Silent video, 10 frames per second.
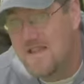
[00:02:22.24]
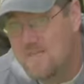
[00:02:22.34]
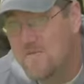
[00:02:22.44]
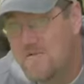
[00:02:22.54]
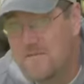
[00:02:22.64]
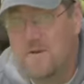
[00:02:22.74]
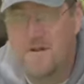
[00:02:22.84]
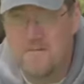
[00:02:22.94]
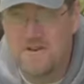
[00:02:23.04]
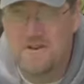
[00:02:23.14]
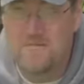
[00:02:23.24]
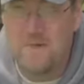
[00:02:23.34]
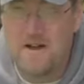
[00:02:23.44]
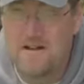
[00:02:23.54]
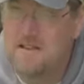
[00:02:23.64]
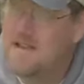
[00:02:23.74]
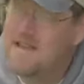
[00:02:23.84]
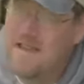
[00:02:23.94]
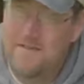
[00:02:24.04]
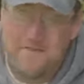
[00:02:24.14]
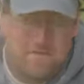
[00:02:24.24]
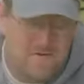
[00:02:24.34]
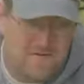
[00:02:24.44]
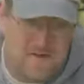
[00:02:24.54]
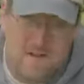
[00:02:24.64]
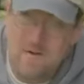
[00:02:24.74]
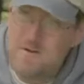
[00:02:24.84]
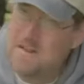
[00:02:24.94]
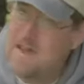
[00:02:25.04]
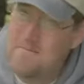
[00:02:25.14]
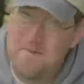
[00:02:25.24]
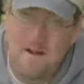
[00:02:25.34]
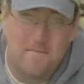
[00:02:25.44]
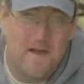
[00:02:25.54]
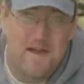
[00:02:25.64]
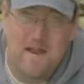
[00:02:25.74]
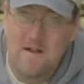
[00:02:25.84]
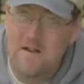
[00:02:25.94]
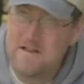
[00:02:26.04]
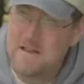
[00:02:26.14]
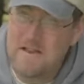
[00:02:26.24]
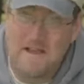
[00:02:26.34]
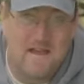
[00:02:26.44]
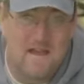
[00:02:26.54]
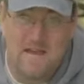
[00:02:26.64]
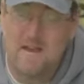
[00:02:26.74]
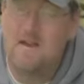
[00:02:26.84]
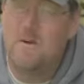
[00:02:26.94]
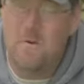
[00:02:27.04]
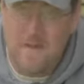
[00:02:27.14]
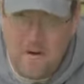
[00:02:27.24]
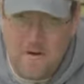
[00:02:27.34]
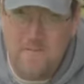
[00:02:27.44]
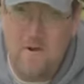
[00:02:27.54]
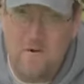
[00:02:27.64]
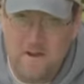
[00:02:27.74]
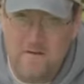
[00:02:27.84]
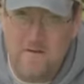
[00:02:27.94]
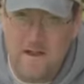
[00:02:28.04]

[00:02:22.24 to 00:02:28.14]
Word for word: daylight movement on mature bucks, you have to move as close to that buck bedding area as you can get without him knowing